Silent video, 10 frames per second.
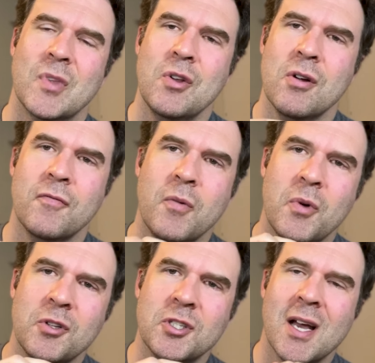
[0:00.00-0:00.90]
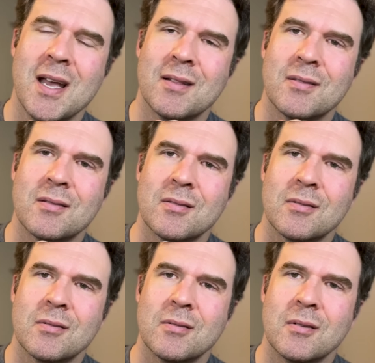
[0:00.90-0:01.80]
The New York Football Giants
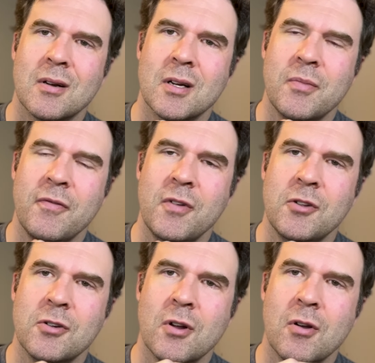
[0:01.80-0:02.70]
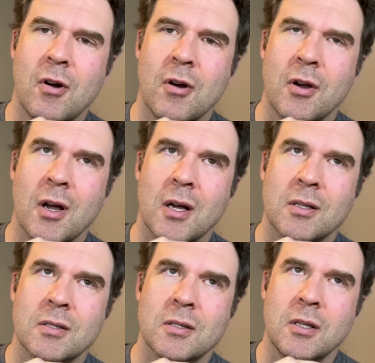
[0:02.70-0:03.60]
are going to be featured on Hard
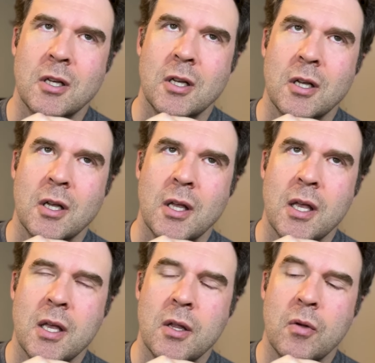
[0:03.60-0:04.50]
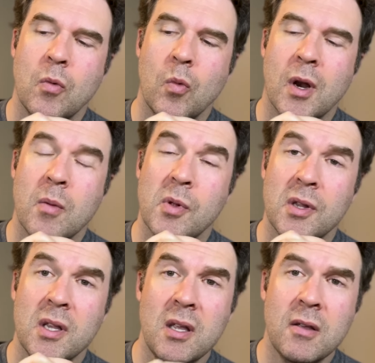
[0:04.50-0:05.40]
Knocks in what I
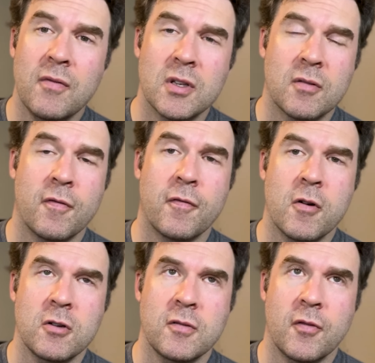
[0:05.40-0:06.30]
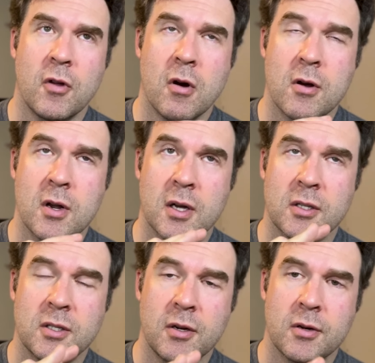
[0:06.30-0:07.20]
believe is a first for the Hard Knocks
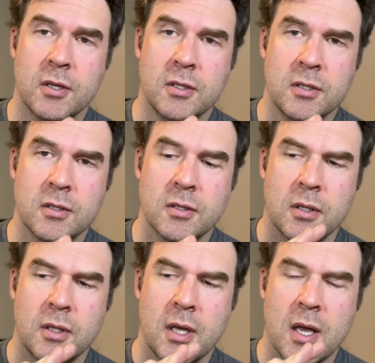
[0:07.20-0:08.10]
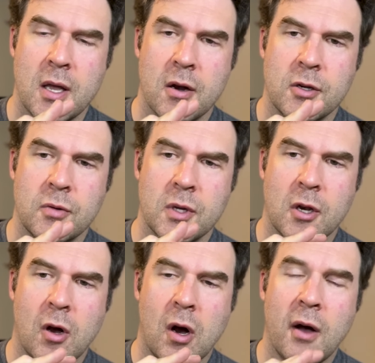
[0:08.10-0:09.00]
series. They are doing
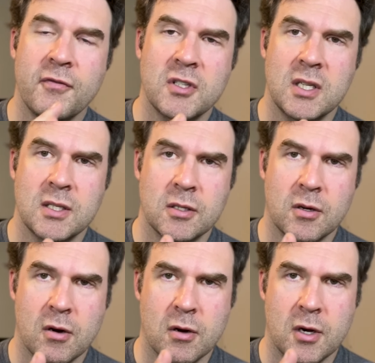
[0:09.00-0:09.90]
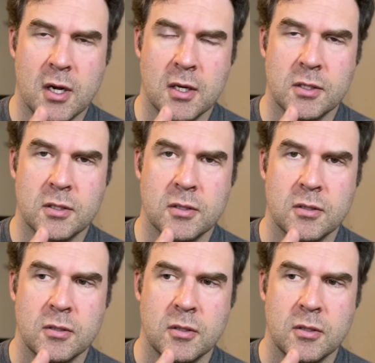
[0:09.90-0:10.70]
an off-season Hard Knocks.